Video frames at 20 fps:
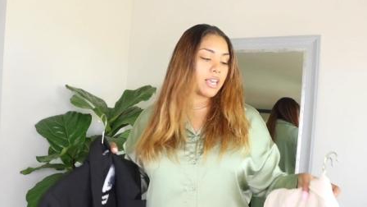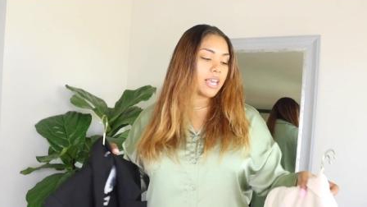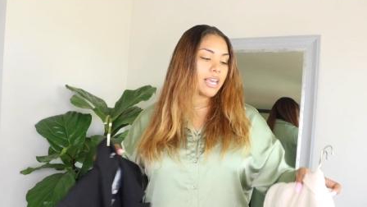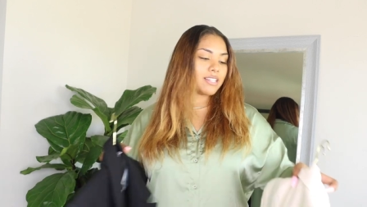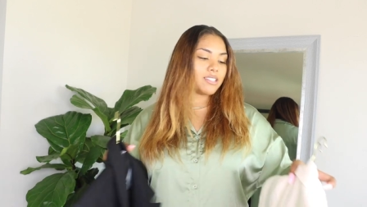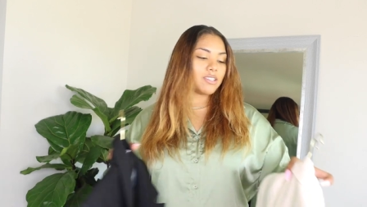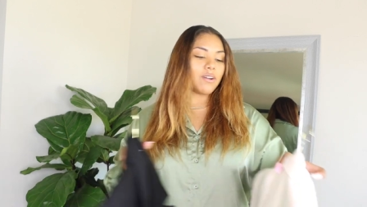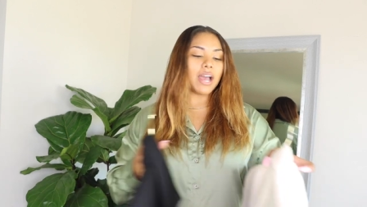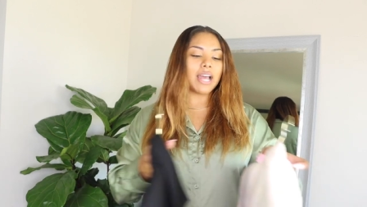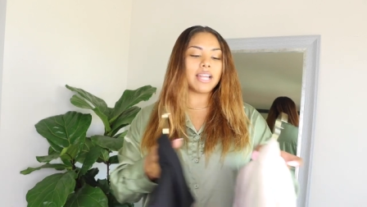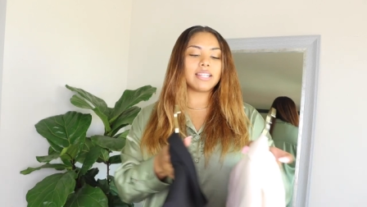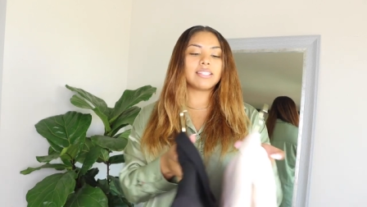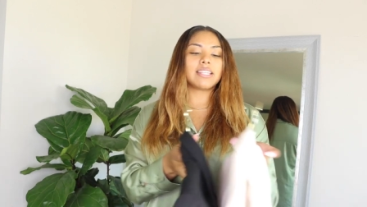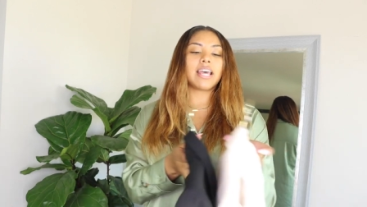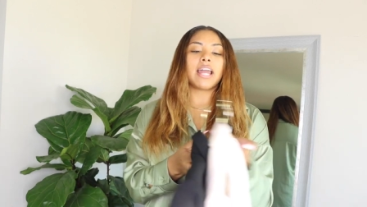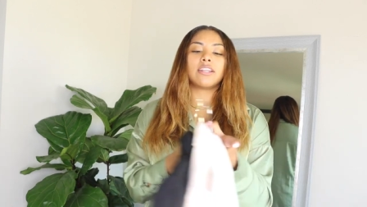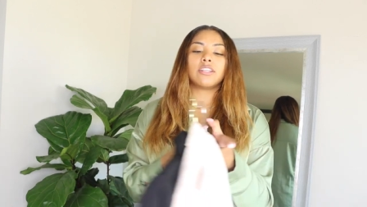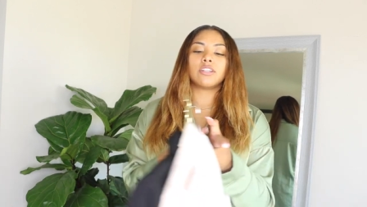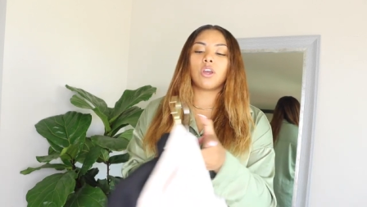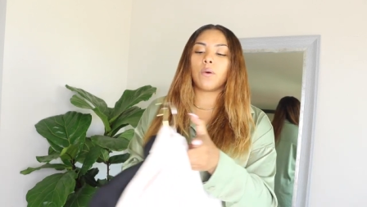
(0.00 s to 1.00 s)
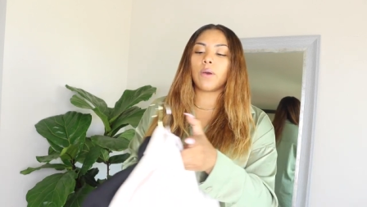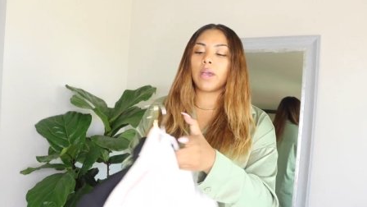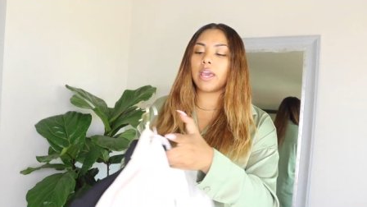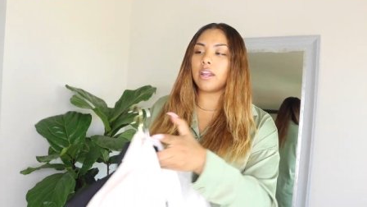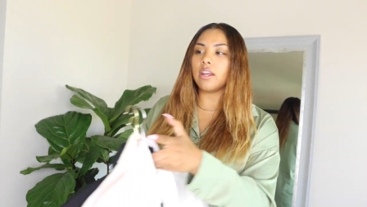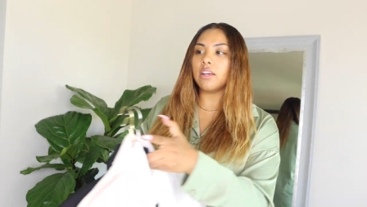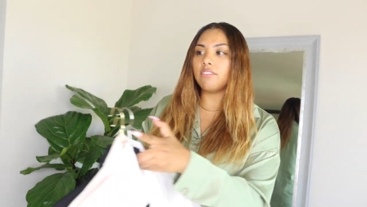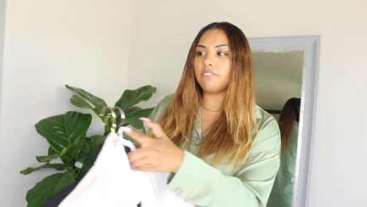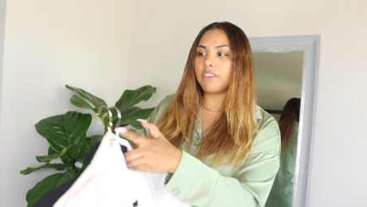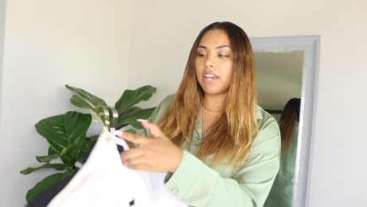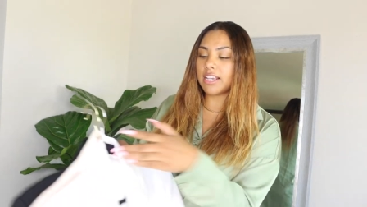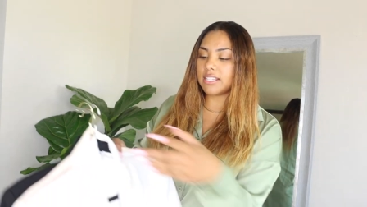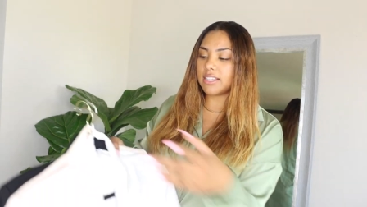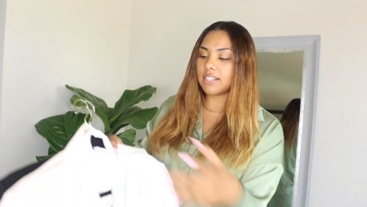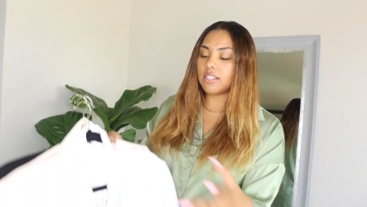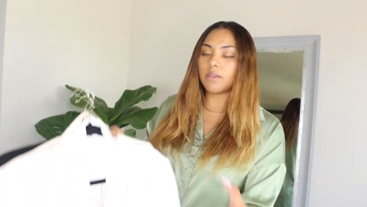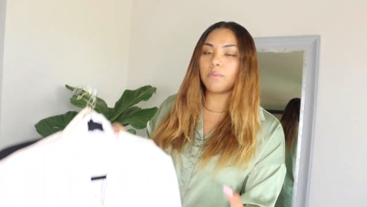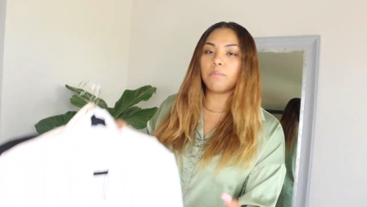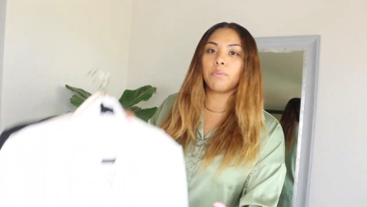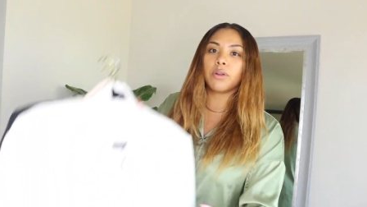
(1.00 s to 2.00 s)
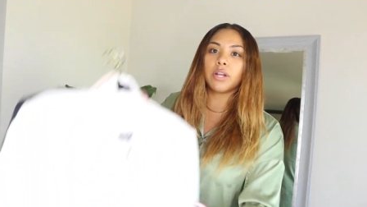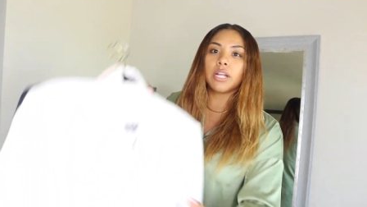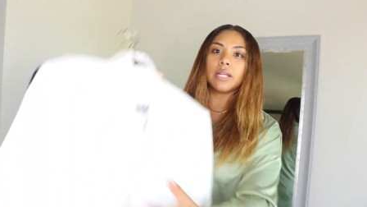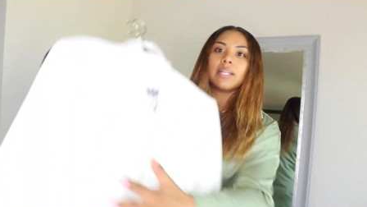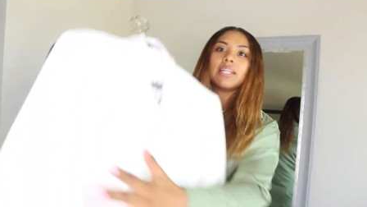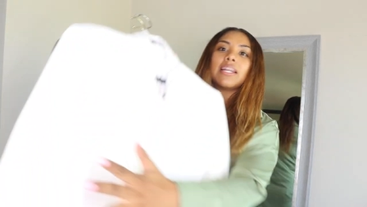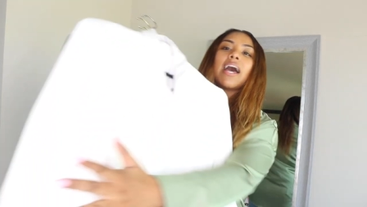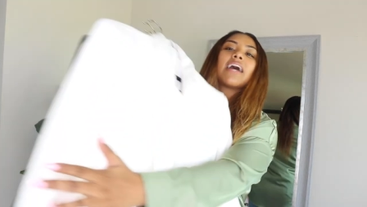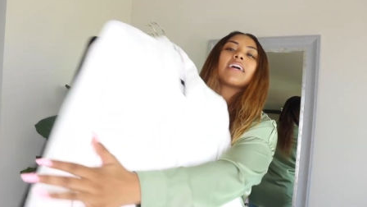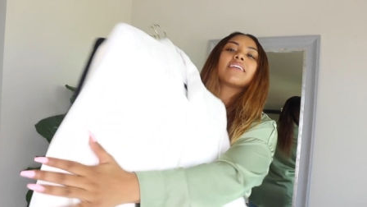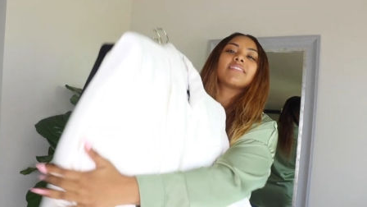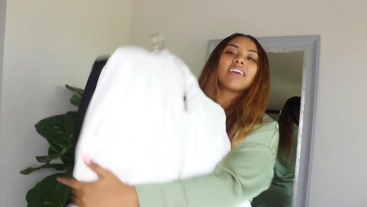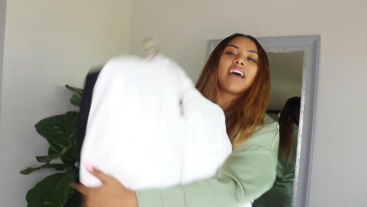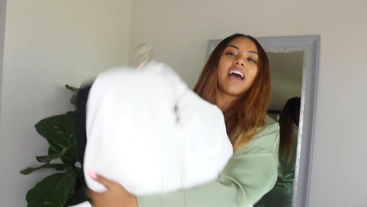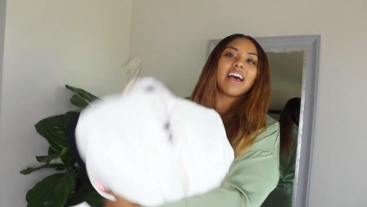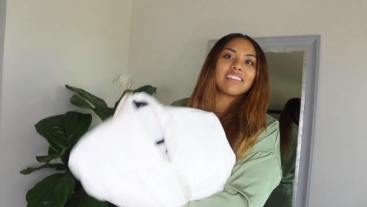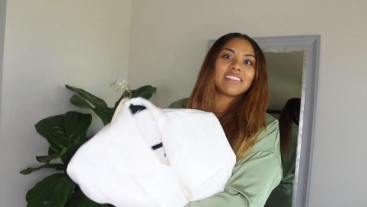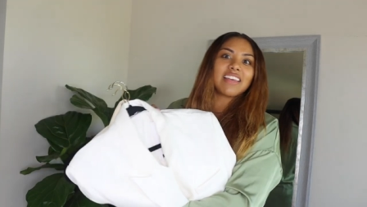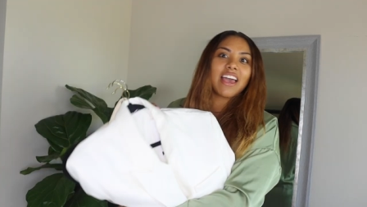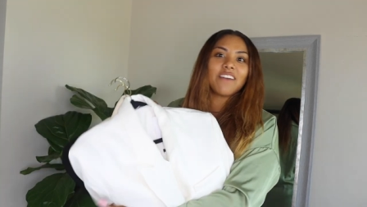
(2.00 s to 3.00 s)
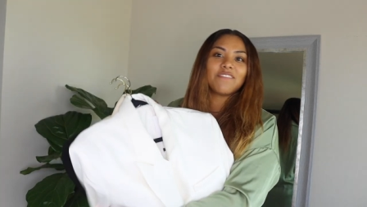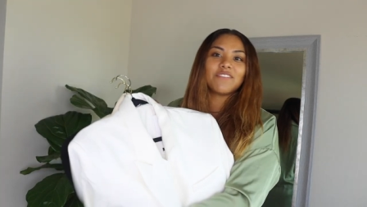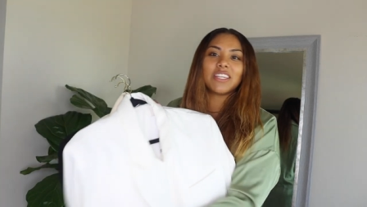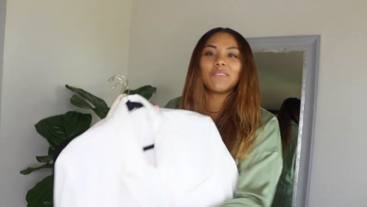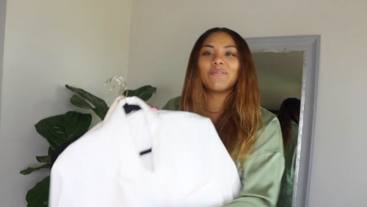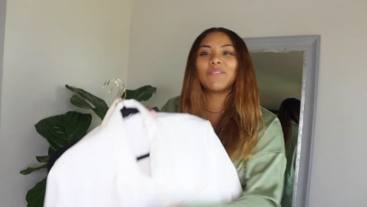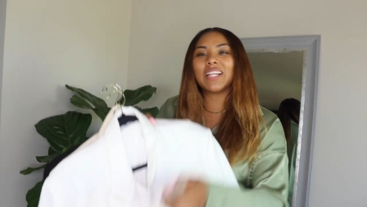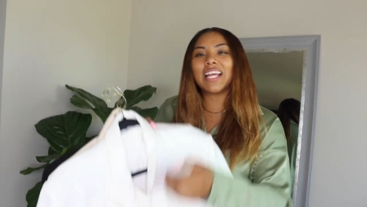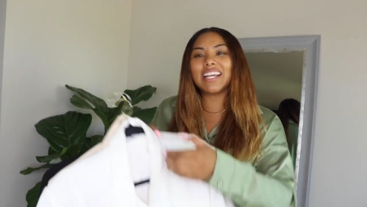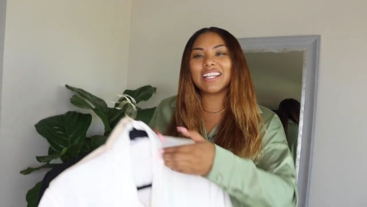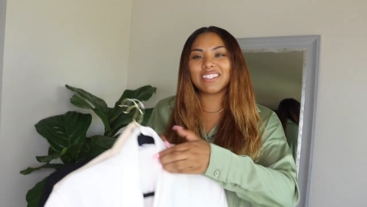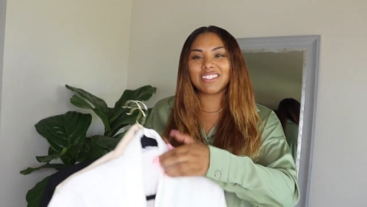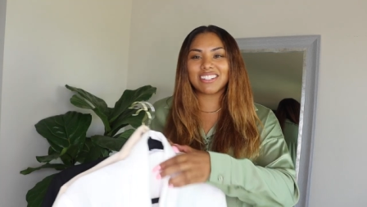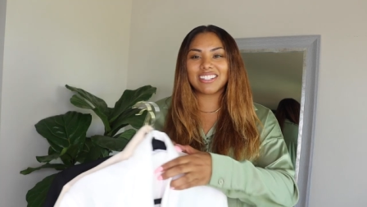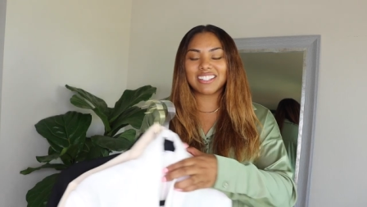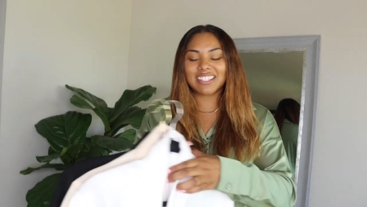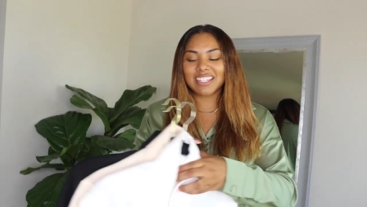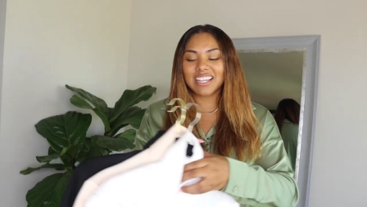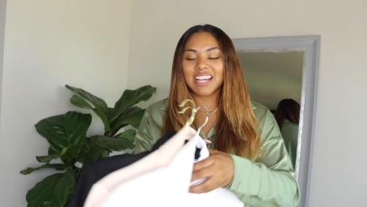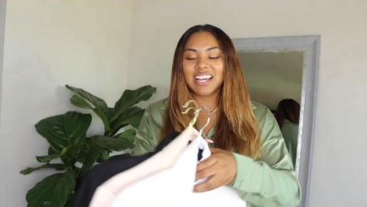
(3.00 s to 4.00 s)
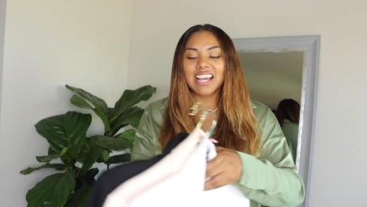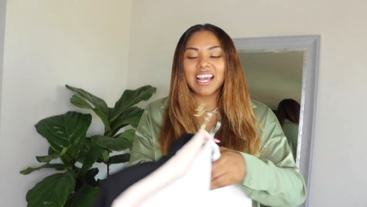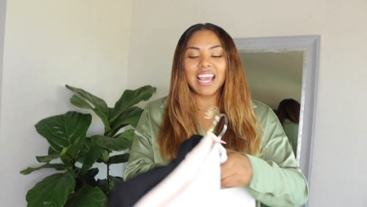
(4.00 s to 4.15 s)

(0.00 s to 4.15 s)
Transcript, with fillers: And so I decided to go ahead and invest in some pretty nice size, hefty blazers.